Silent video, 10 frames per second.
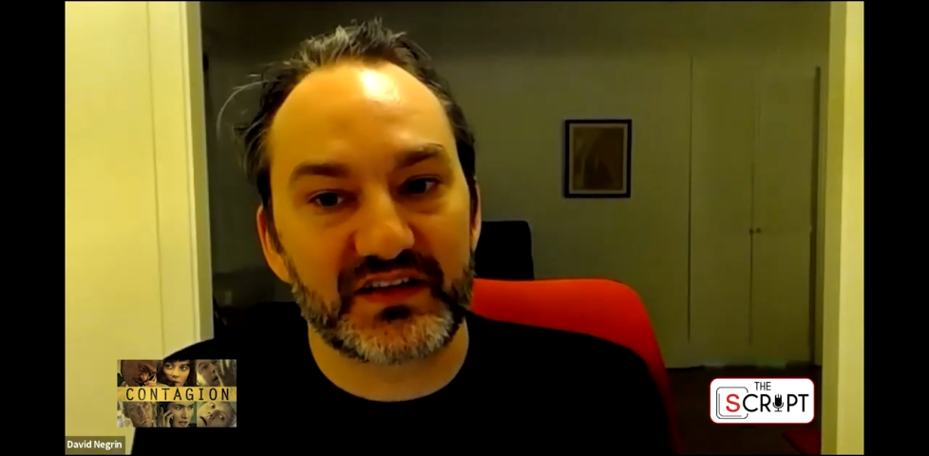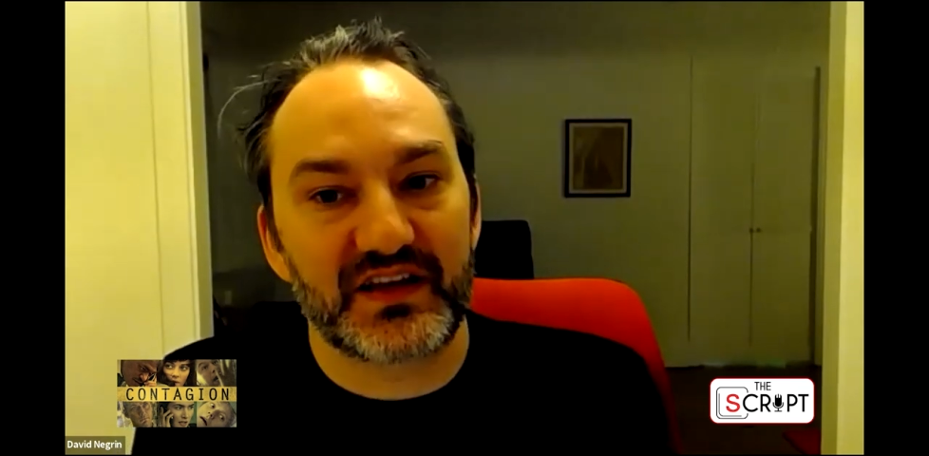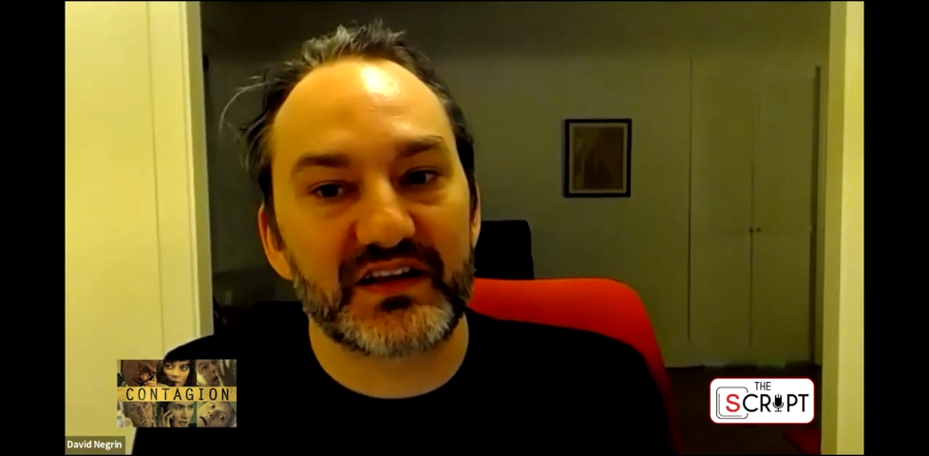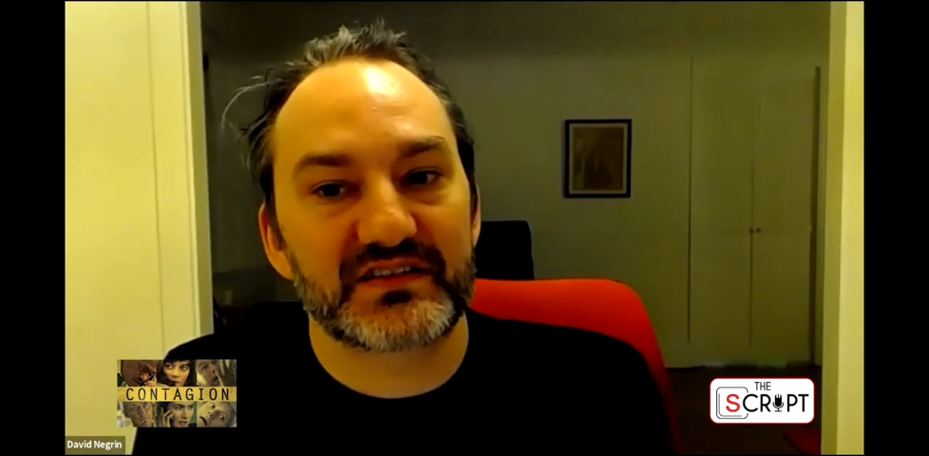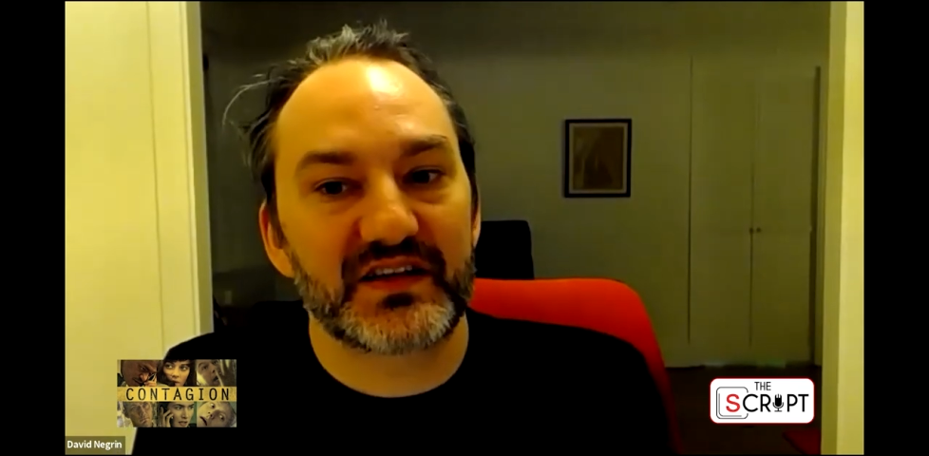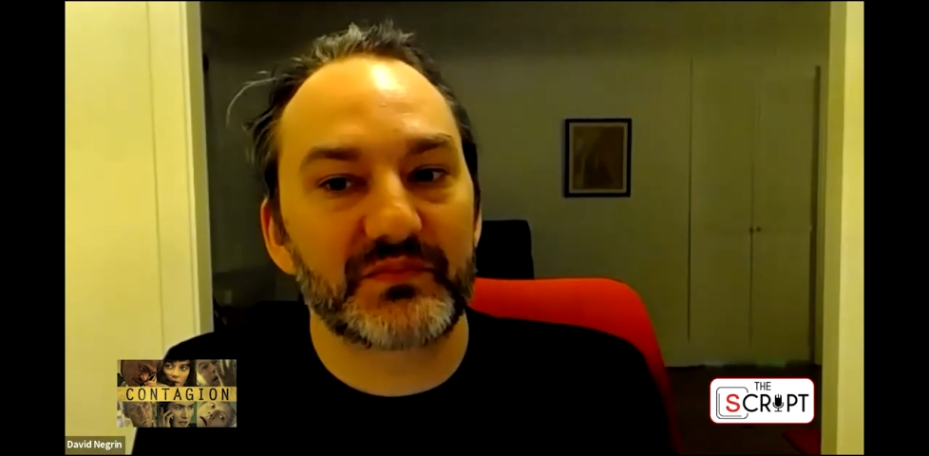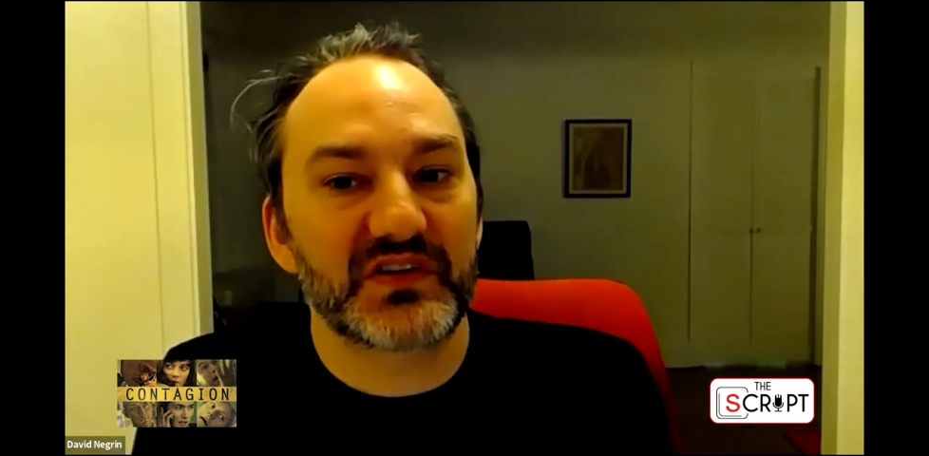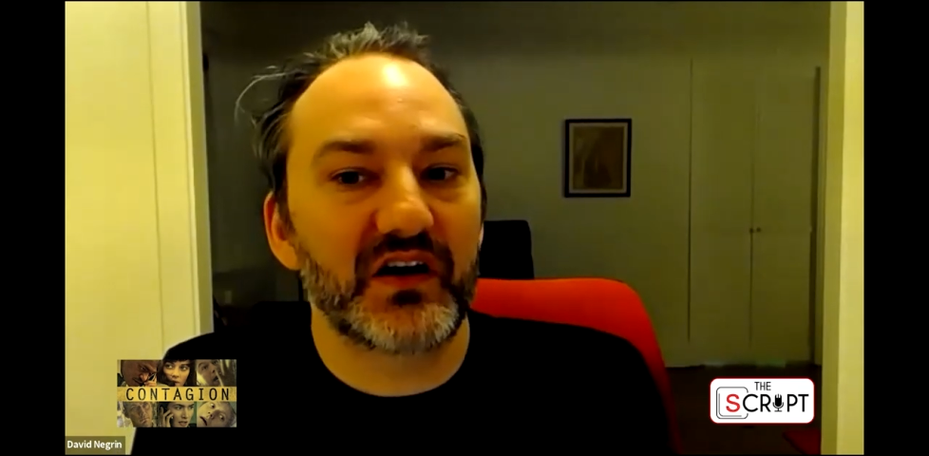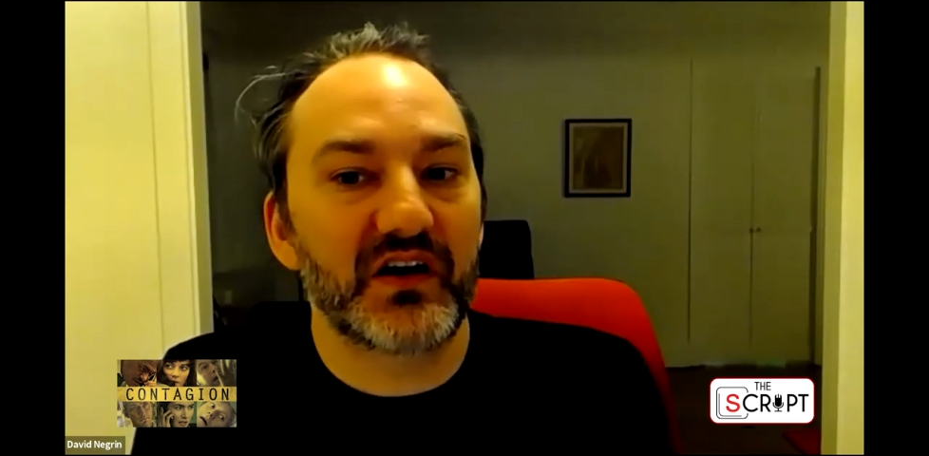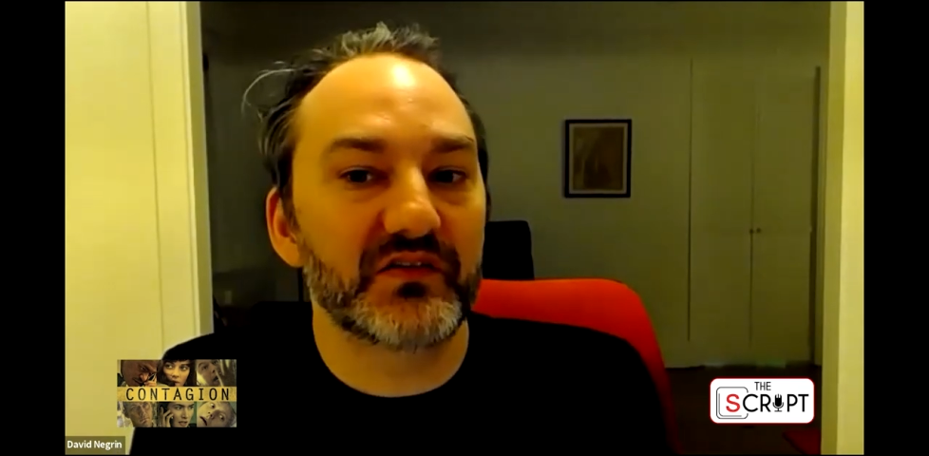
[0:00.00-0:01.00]
the concept
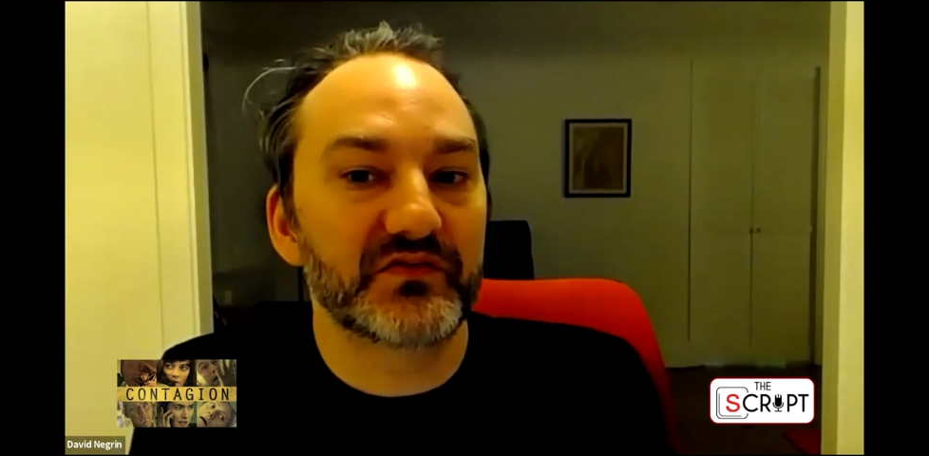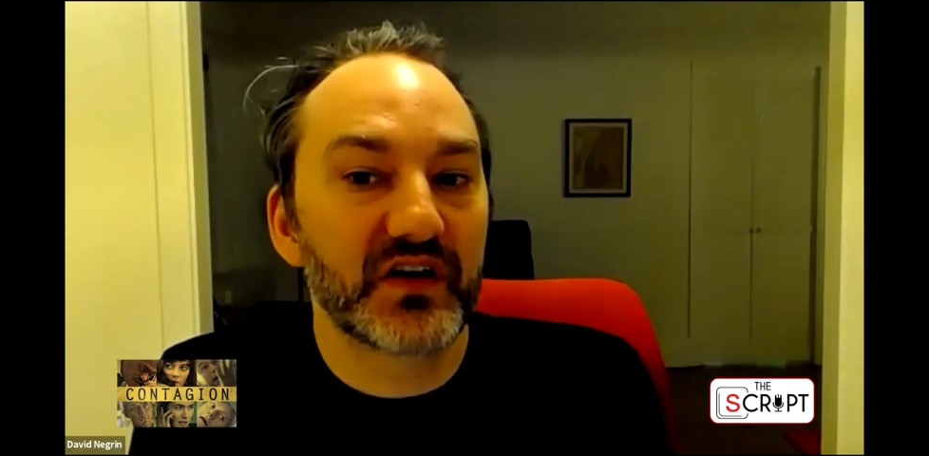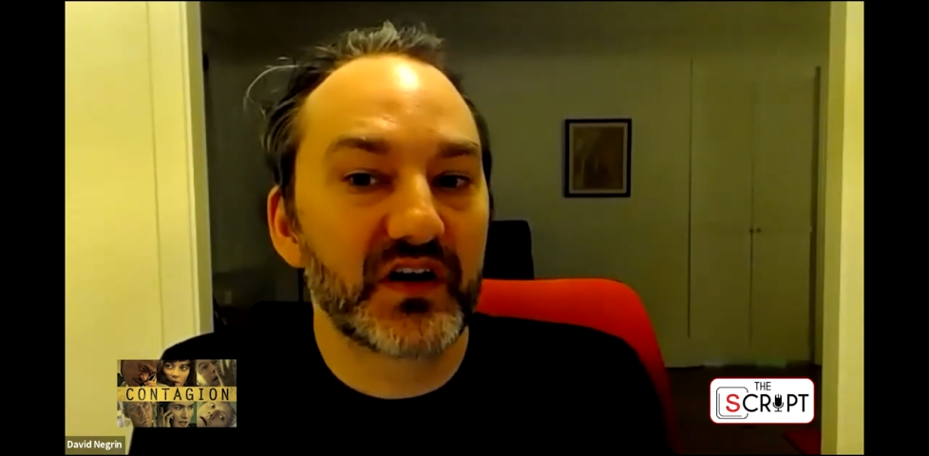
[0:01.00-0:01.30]
of